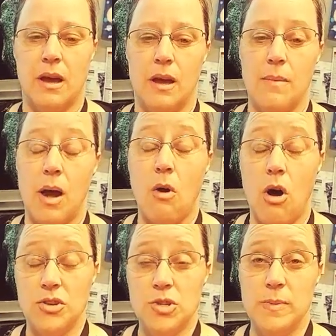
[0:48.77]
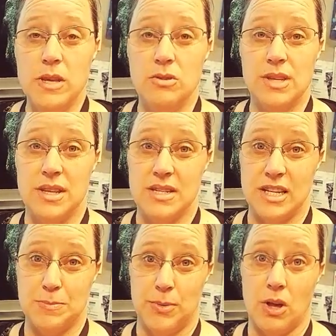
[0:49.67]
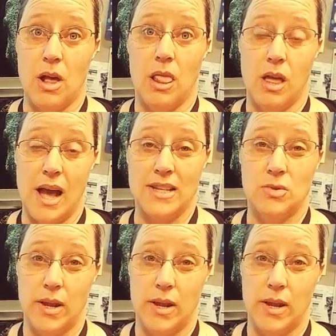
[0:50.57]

I'll also be using the textbook a lot,